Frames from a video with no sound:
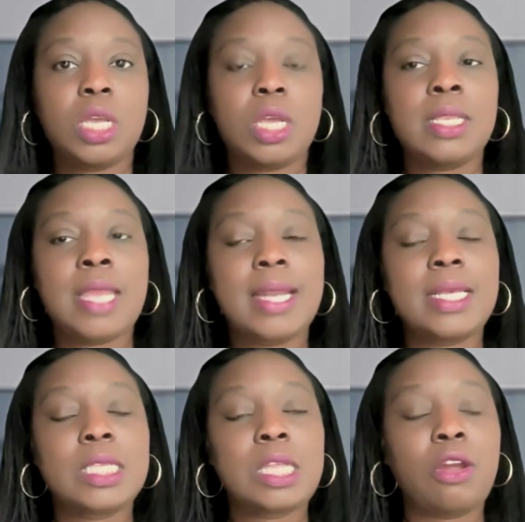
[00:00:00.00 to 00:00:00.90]
not
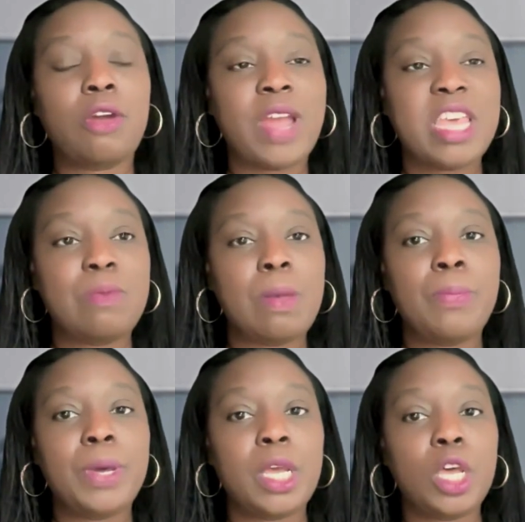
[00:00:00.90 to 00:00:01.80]
necessarily harassment,
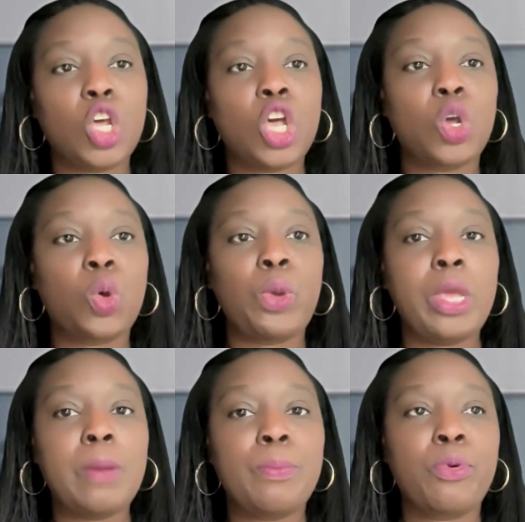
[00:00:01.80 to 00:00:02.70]
but a
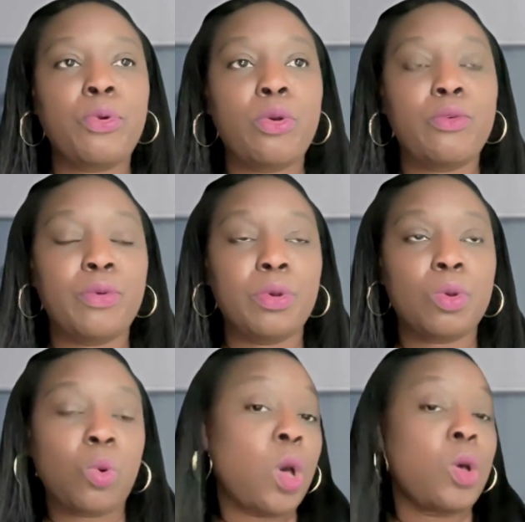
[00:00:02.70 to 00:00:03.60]
quid pro
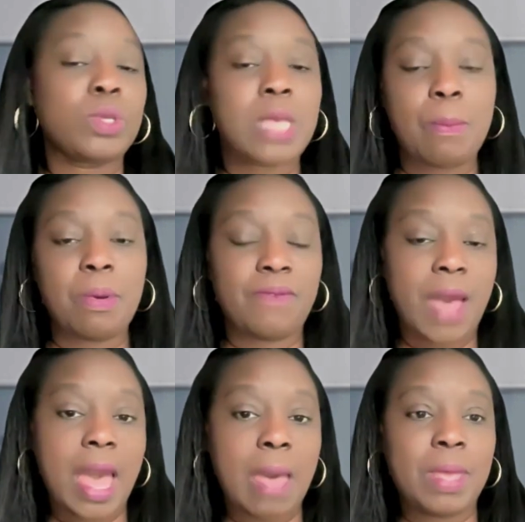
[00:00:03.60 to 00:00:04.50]
quo type of
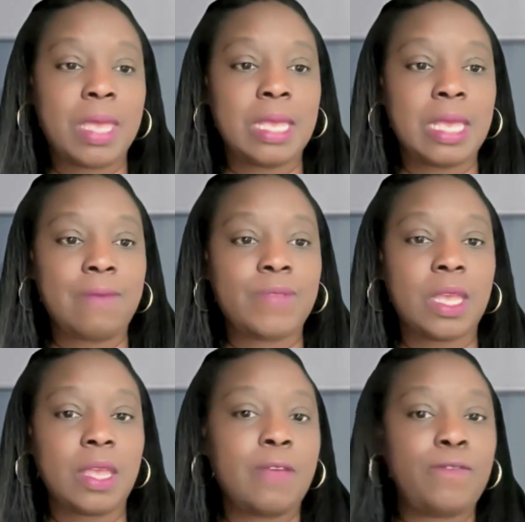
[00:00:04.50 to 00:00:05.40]
vibe. It gives
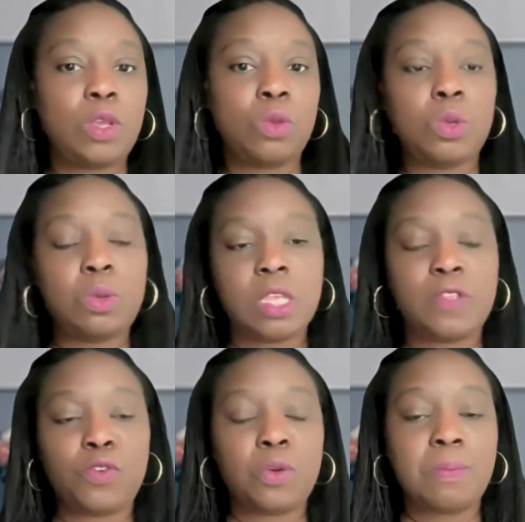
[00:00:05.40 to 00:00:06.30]
a if you do
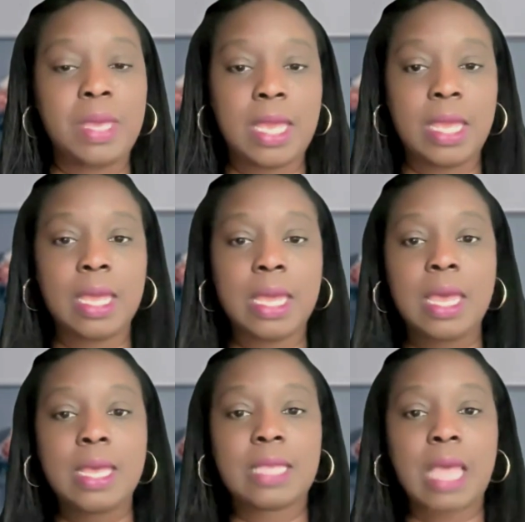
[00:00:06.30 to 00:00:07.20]
this for me
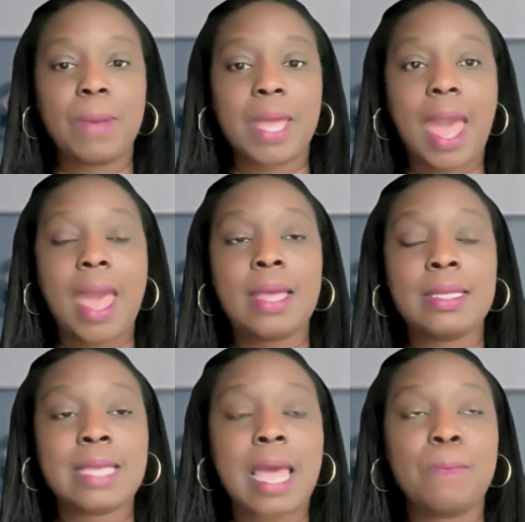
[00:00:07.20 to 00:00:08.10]
type
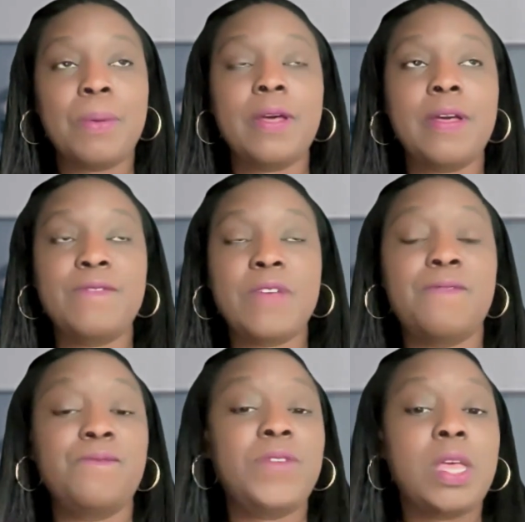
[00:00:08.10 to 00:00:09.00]
of
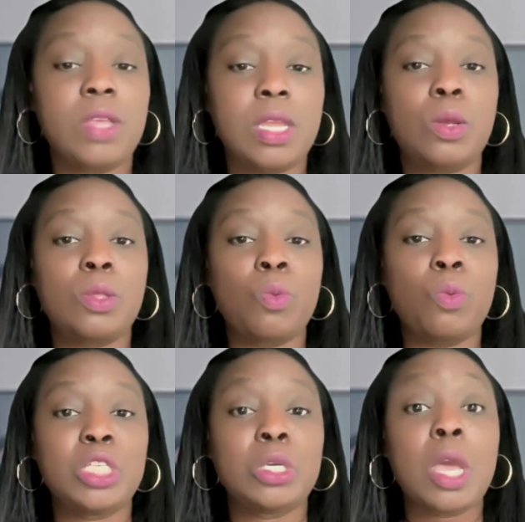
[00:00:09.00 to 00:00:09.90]
a feeling,
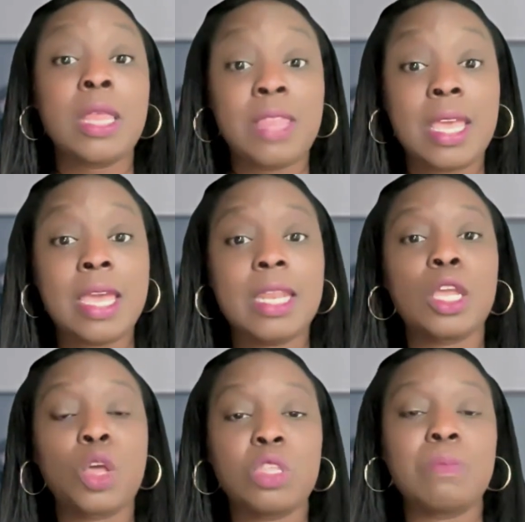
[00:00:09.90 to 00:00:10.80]
which then
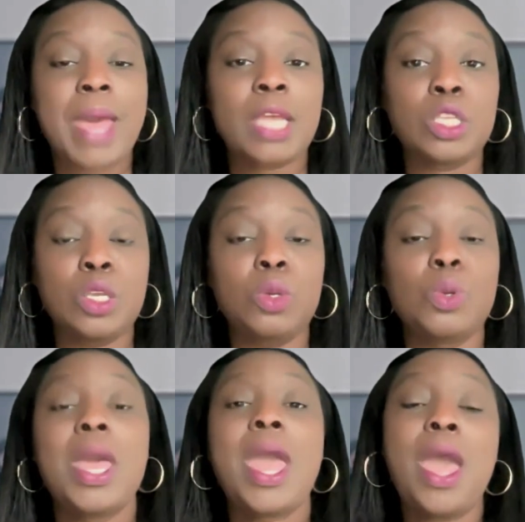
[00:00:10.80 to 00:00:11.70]
goes back
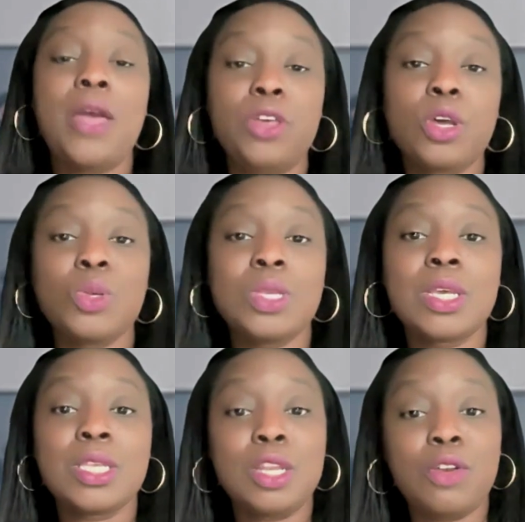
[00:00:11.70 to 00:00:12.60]
to ethical
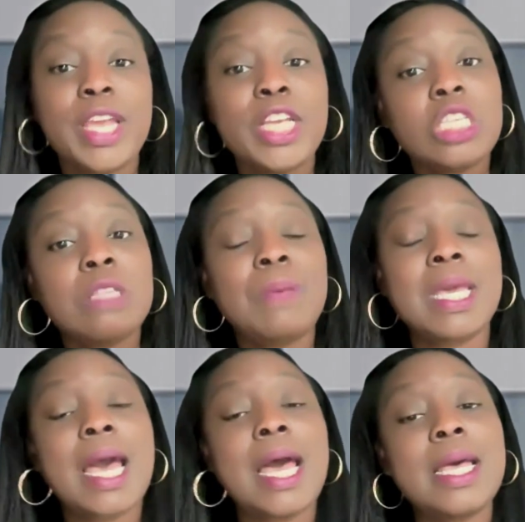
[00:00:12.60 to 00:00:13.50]
considerations
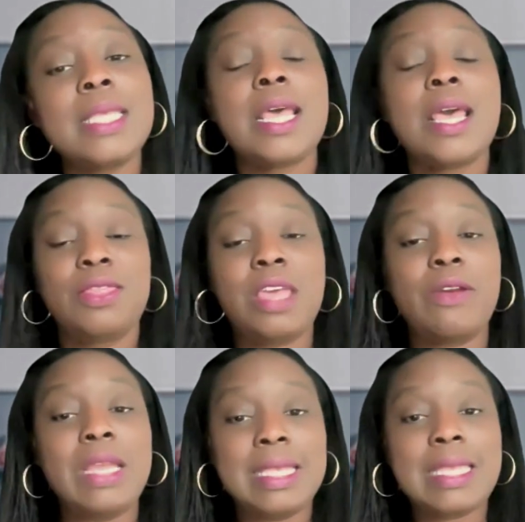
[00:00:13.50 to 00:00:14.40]
because there
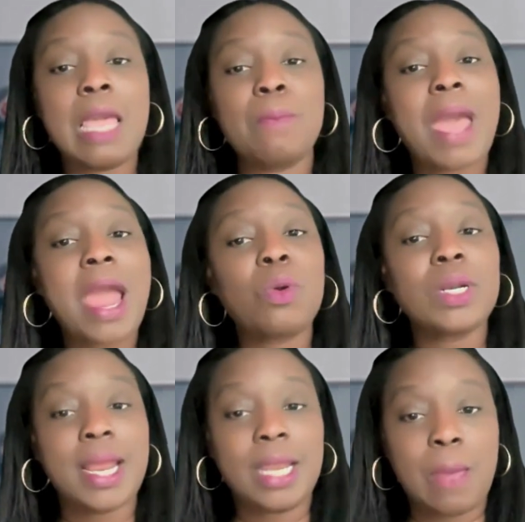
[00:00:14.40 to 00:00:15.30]
is a power
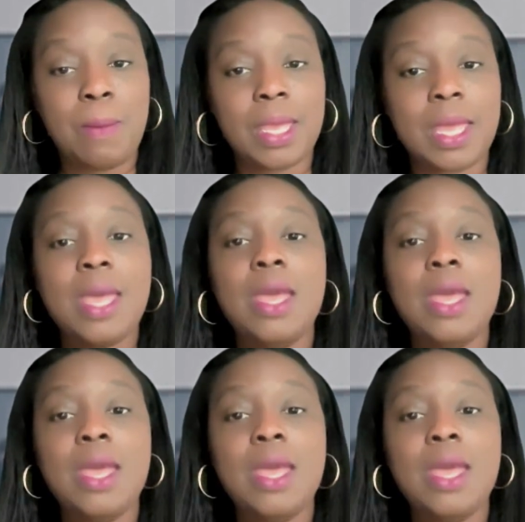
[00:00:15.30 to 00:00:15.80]
dynamic.